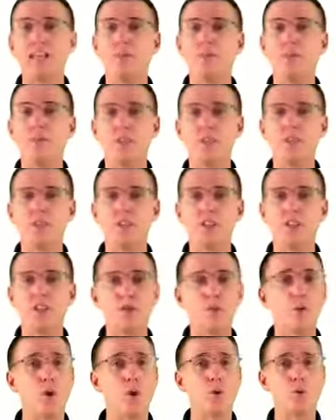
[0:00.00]
it means that
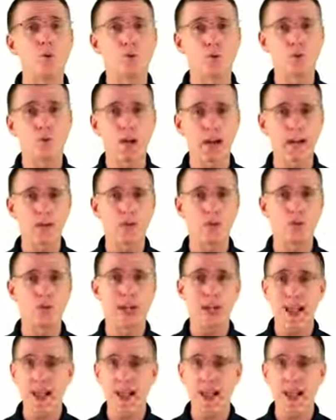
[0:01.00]
you own the right to